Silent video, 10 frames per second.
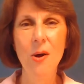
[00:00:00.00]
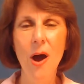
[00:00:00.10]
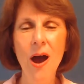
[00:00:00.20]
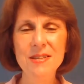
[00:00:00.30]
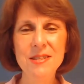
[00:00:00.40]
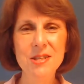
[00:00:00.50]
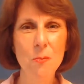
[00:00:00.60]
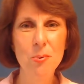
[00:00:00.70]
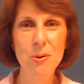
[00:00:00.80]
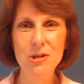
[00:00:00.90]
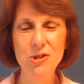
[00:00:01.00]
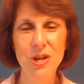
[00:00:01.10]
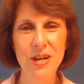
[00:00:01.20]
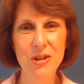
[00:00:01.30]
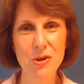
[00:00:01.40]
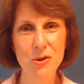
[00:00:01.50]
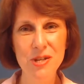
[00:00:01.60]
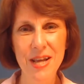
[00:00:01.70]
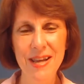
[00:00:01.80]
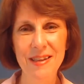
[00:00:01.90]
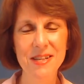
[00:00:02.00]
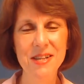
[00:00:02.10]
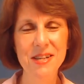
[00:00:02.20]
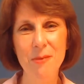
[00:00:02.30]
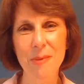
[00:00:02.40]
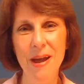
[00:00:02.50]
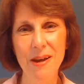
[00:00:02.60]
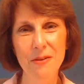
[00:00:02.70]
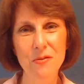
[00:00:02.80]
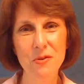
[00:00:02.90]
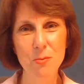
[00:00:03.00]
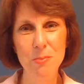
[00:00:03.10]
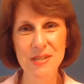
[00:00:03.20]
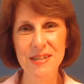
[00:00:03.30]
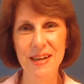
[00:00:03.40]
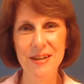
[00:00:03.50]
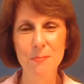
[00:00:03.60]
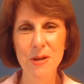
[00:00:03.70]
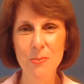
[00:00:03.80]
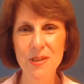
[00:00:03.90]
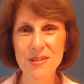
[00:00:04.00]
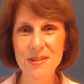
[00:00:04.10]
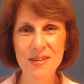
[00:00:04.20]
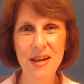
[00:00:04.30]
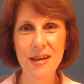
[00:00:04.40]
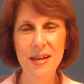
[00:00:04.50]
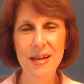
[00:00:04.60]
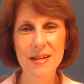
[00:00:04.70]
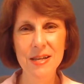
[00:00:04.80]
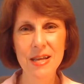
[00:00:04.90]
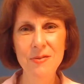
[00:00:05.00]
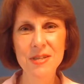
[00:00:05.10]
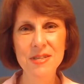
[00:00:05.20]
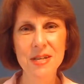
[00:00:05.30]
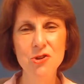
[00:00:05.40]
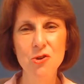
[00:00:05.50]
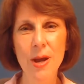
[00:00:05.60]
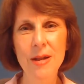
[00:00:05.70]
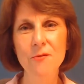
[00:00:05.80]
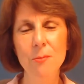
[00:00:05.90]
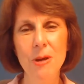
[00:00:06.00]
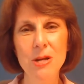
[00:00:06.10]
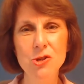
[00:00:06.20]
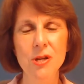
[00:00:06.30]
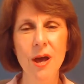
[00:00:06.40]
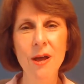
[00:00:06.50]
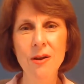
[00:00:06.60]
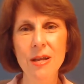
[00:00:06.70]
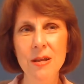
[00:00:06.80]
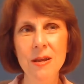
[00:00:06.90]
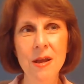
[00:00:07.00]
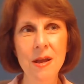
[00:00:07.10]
I so appreciate your taking the time out of your busy day to be with us today and to give us such great information, not only